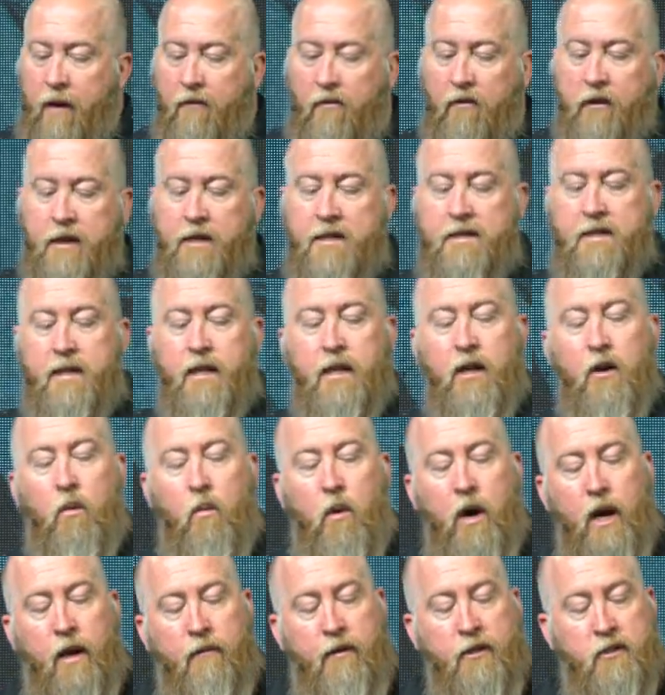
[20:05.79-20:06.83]
Every
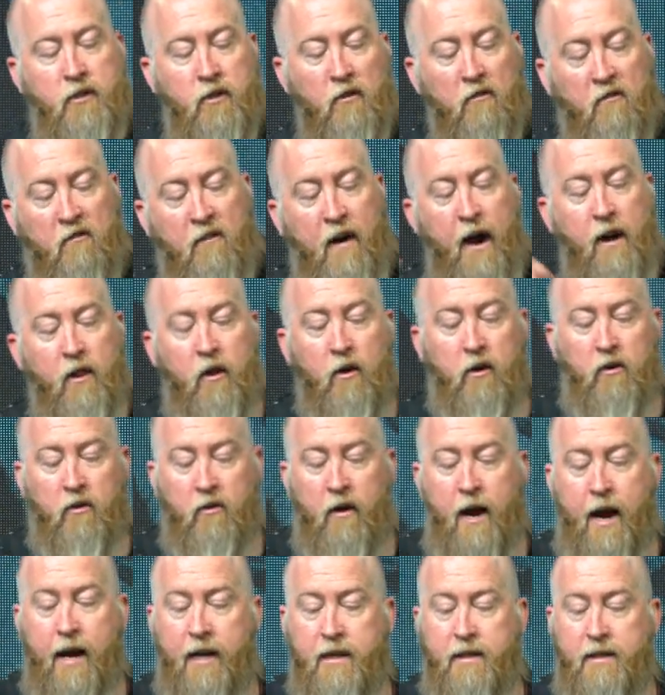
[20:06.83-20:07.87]
single one of us who follow
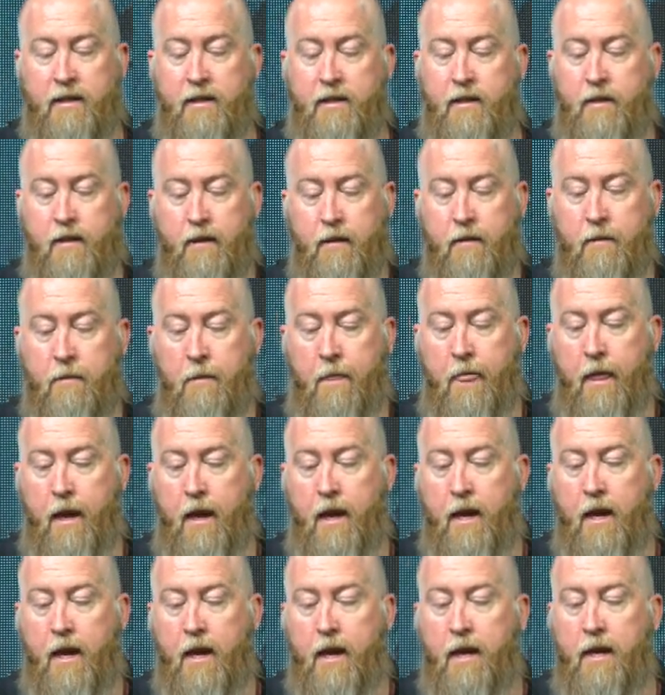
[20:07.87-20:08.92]
Christ
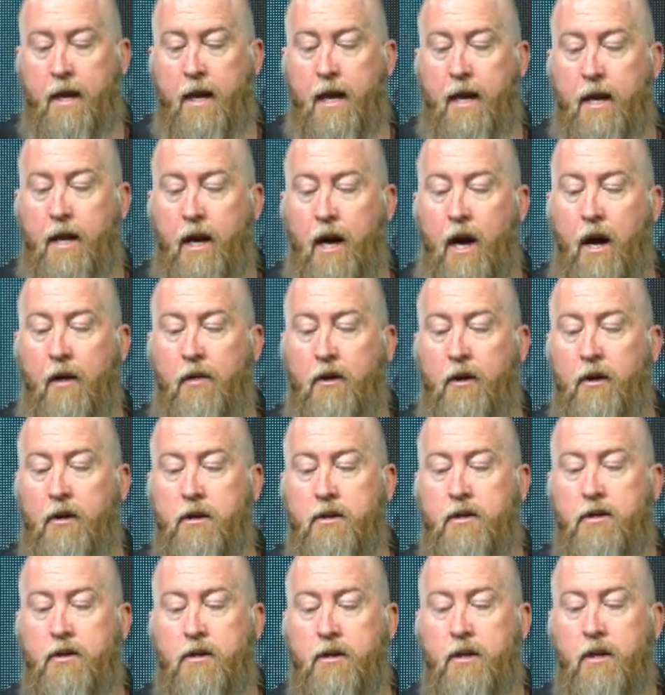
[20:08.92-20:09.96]
need
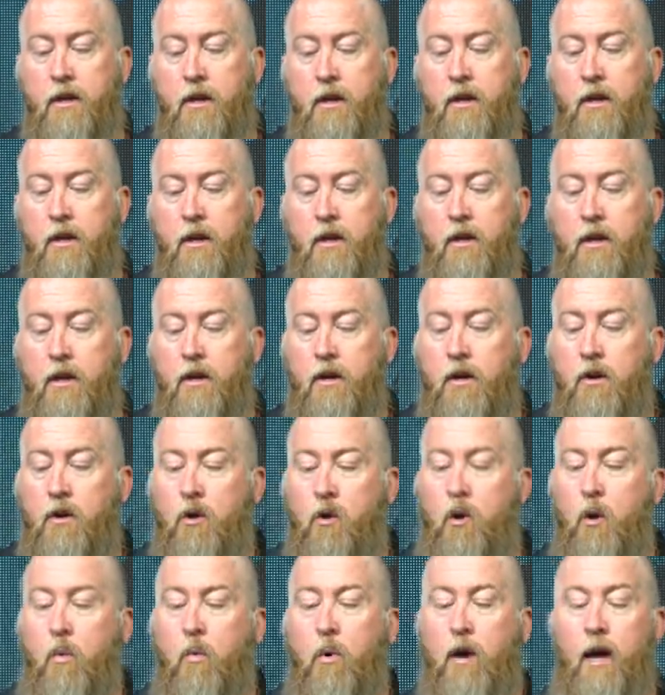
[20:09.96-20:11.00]
others
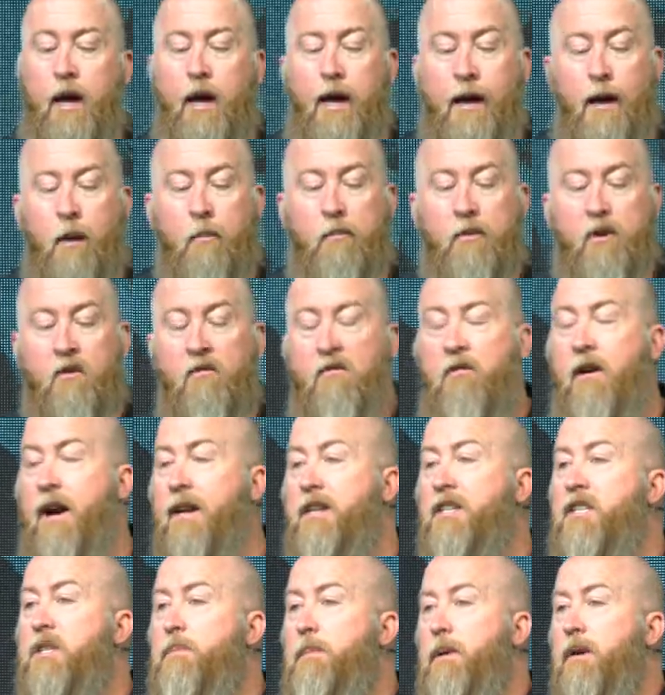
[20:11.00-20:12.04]
who will help you
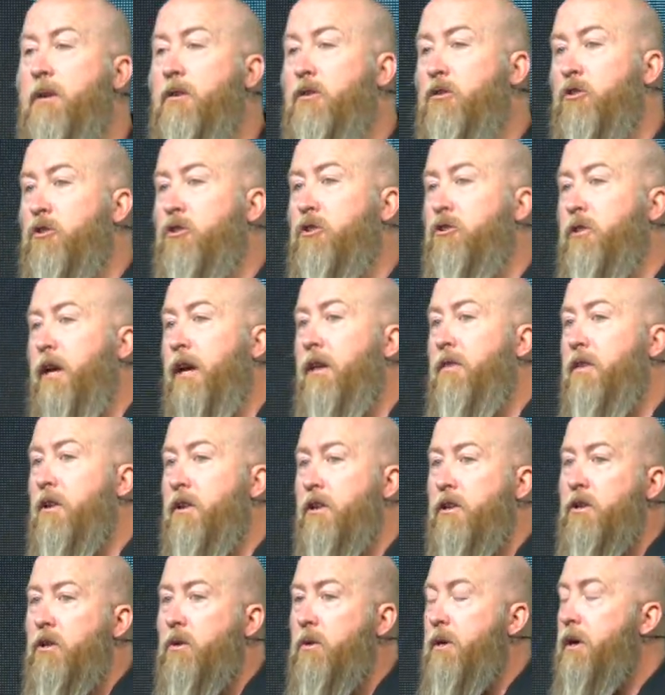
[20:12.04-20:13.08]
find spiritual
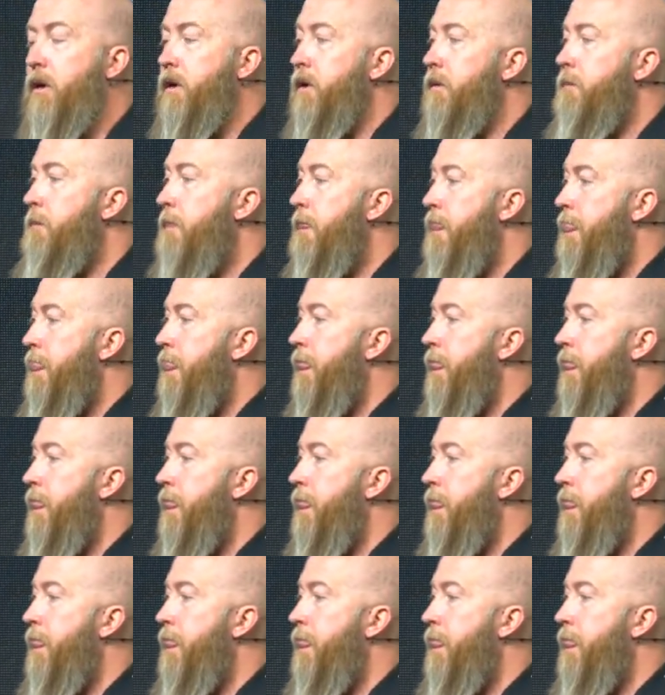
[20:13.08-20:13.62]
strength in the Lord.